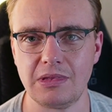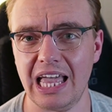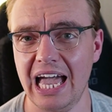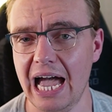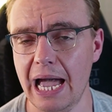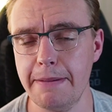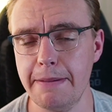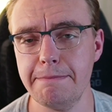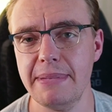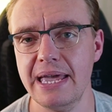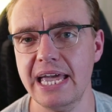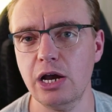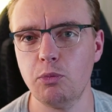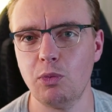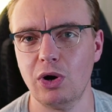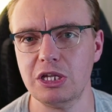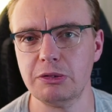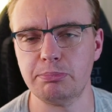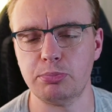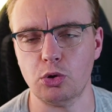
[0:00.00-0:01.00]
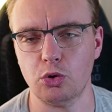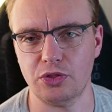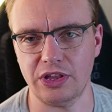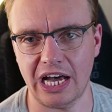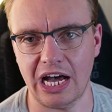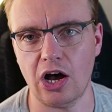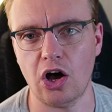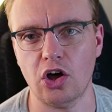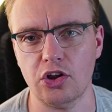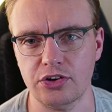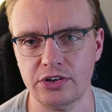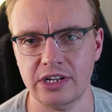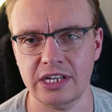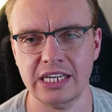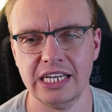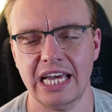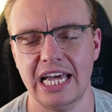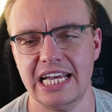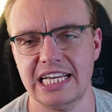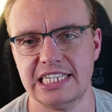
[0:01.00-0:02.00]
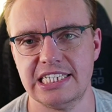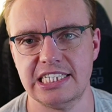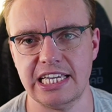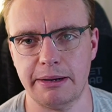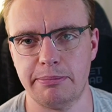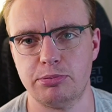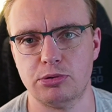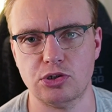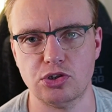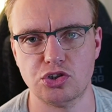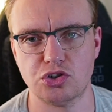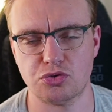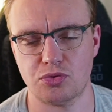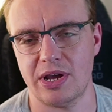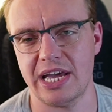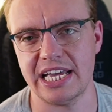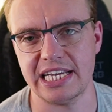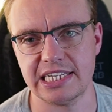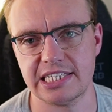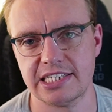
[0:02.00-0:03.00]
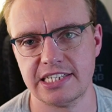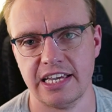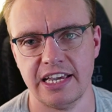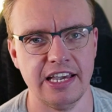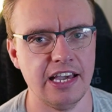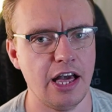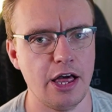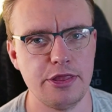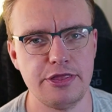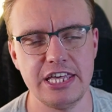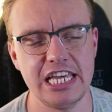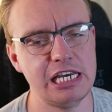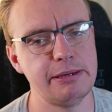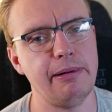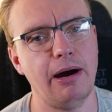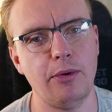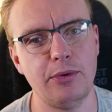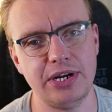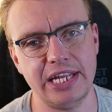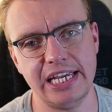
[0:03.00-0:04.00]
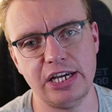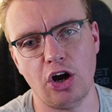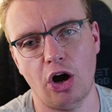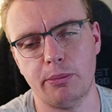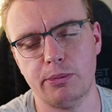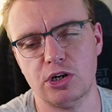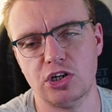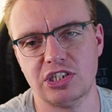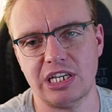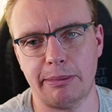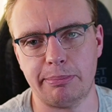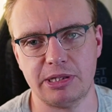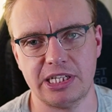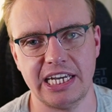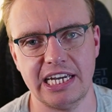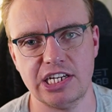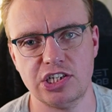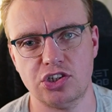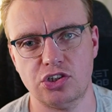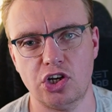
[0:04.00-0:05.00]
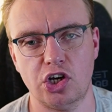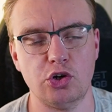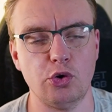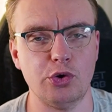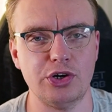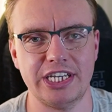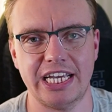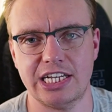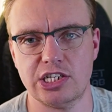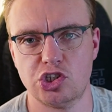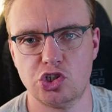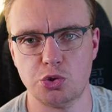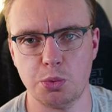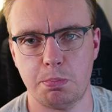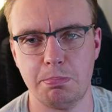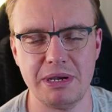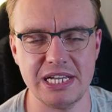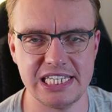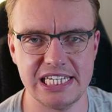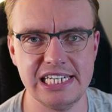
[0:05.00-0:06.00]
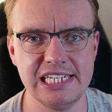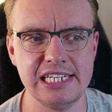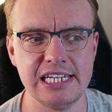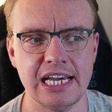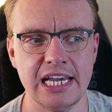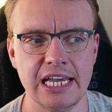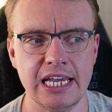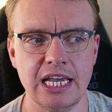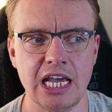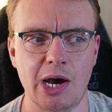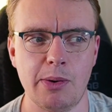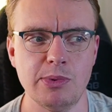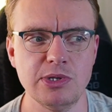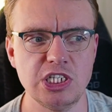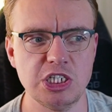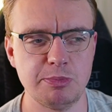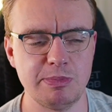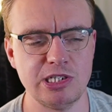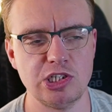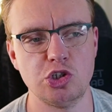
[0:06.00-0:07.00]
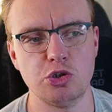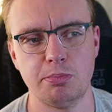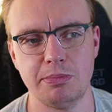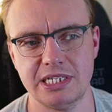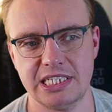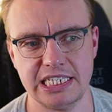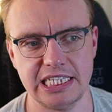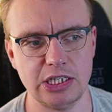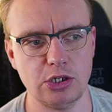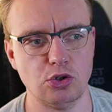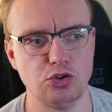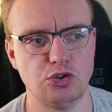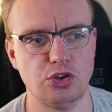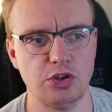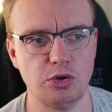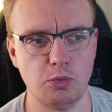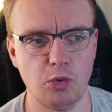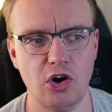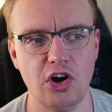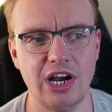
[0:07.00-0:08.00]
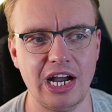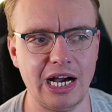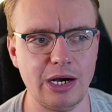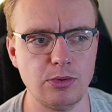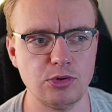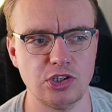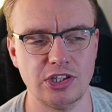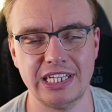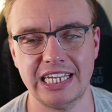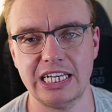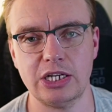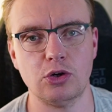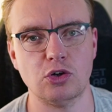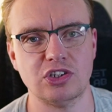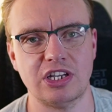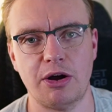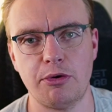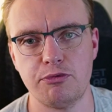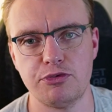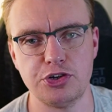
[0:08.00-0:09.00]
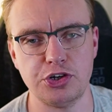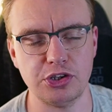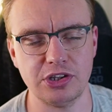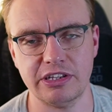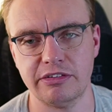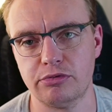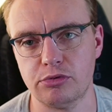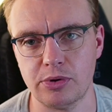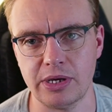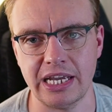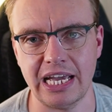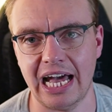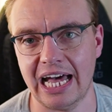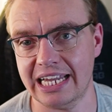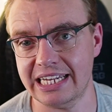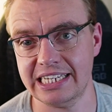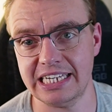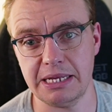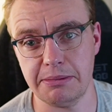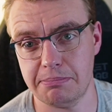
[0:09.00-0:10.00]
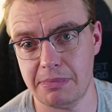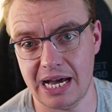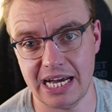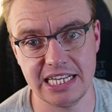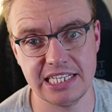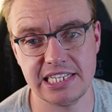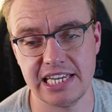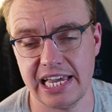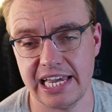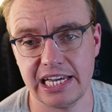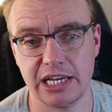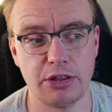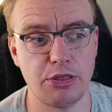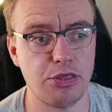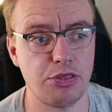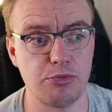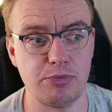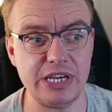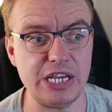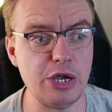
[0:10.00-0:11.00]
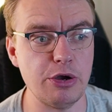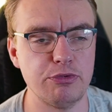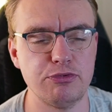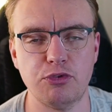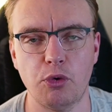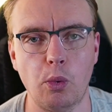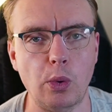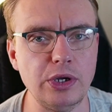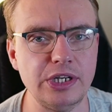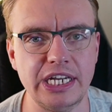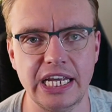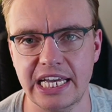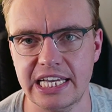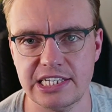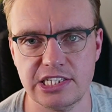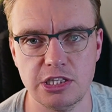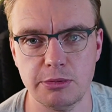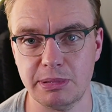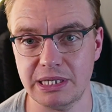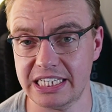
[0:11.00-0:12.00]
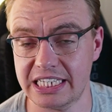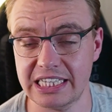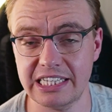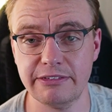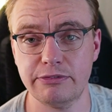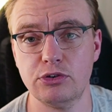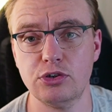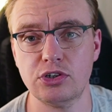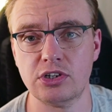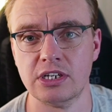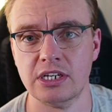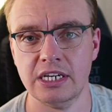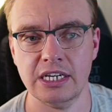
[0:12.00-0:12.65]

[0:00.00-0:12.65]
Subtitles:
I may well put that on a separate trace. Think about an e-commerce application. An order gets submitted, and once it's been submitted, it goes to the warehouse and then it goes out for delivery, and it might take 3 or 4 days to be delivered.